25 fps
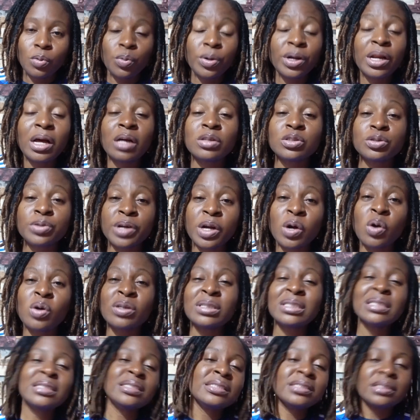without
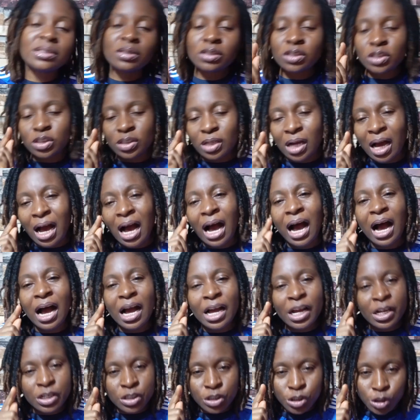recording
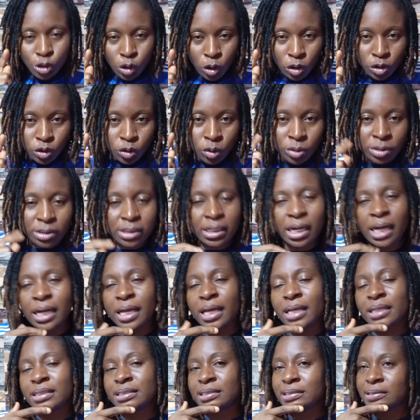a shot on
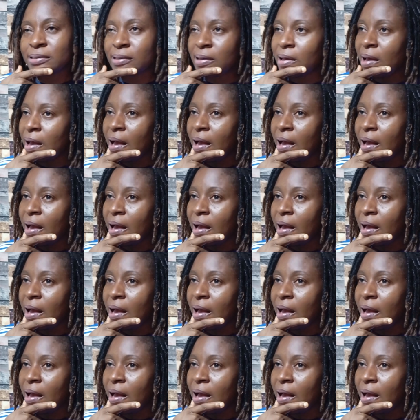target.